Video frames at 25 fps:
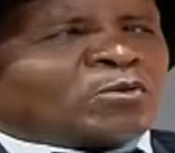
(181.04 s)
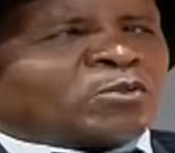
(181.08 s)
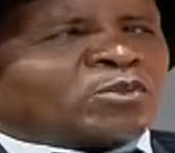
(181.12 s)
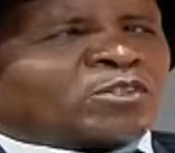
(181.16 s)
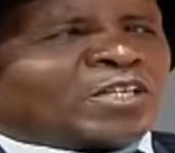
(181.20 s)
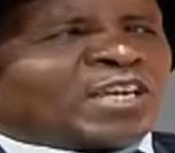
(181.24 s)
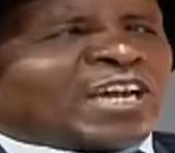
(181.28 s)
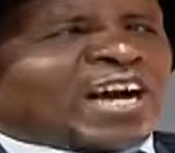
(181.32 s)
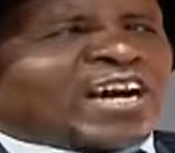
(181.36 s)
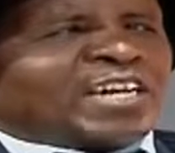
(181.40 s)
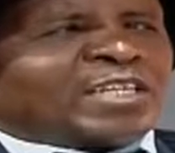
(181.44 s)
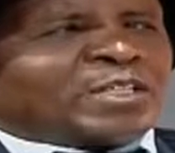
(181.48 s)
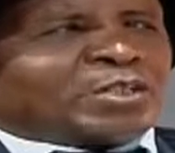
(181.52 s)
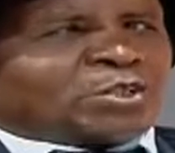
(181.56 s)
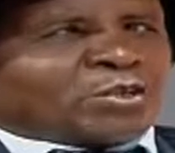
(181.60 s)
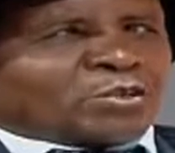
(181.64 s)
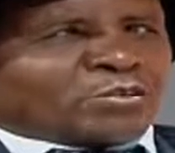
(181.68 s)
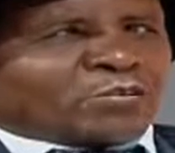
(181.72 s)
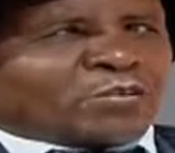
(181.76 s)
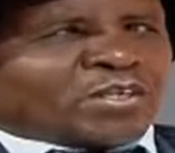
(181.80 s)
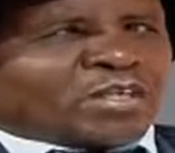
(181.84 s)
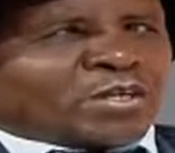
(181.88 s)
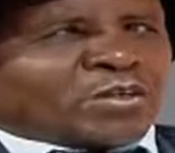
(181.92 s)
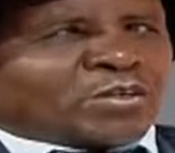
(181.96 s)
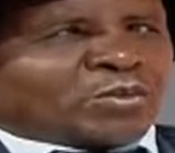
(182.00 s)
was lied
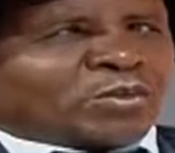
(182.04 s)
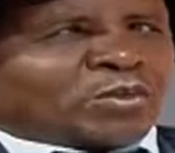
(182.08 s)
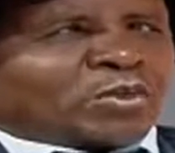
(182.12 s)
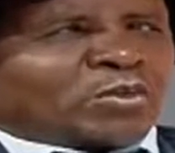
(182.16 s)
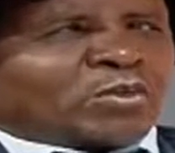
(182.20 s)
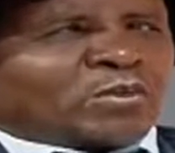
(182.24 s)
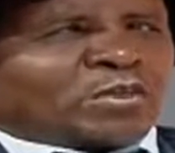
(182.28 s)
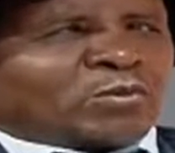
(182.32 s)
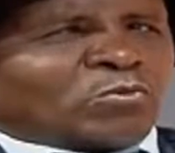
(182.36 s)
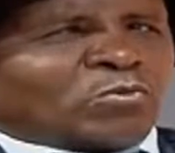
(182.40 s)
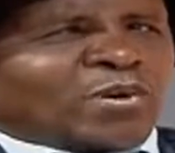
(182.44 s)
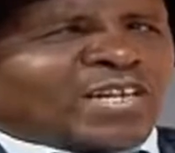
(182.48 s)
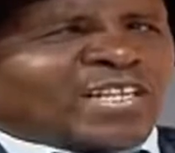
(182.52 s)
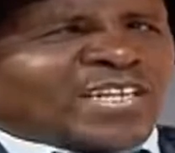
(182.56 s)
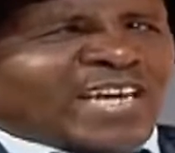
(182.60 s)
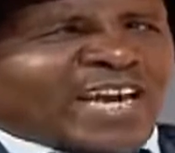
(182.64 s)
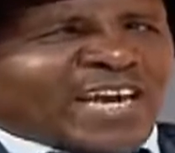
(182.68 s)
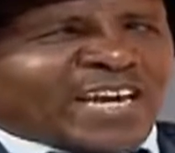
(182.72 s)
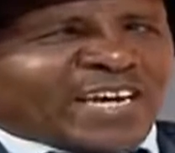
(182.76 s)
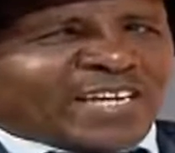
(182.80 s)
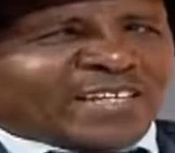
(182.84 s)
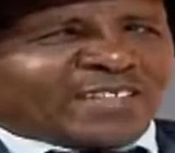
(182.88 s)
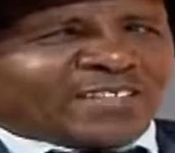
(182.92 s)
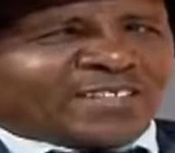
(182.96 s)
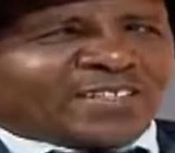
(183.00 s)
to, because on the one
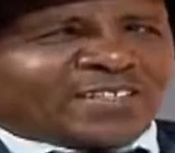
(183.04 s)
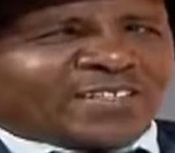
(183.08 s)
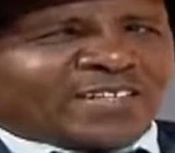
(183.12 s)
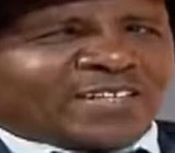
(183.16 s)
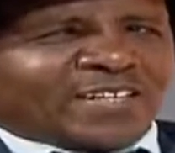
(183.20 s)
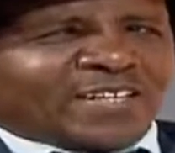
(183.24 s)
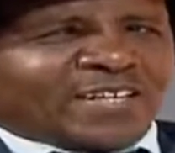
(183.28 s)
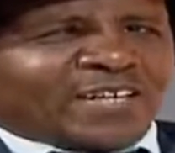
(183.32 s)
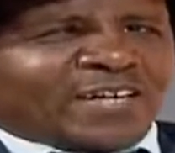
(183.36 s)
hand,